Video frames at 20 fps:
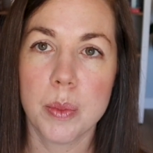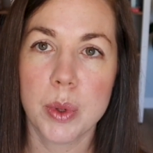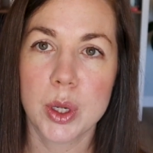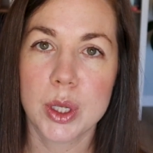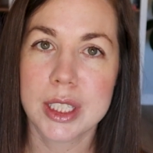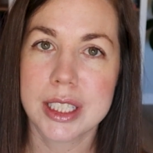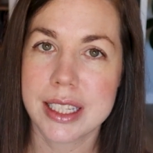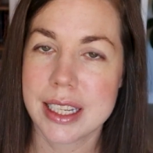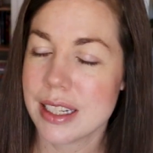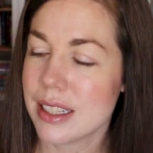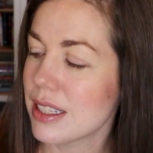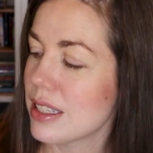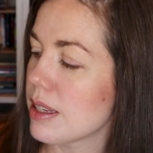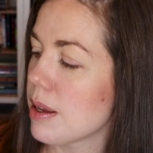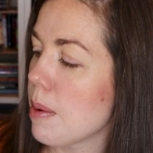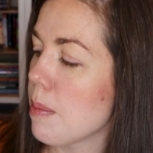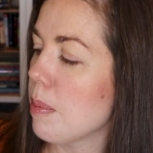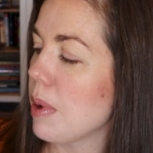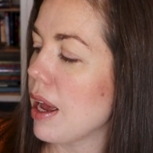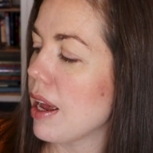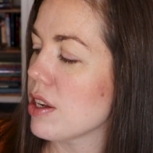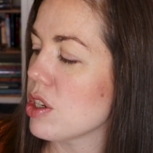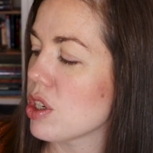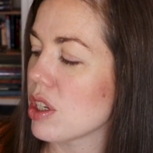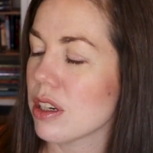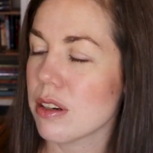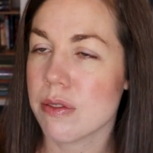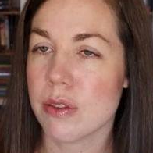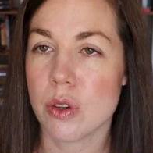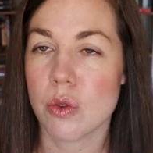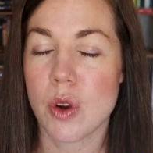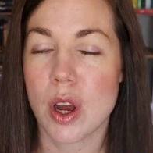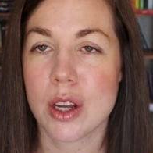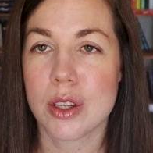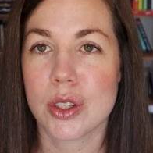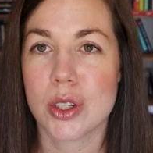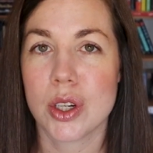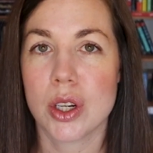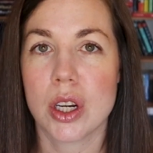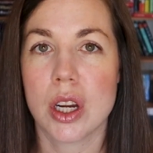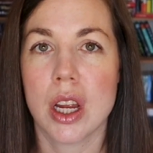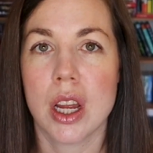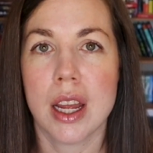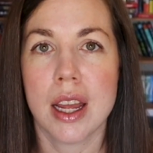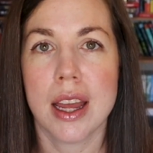Bird Sings by Jennifer Rosner.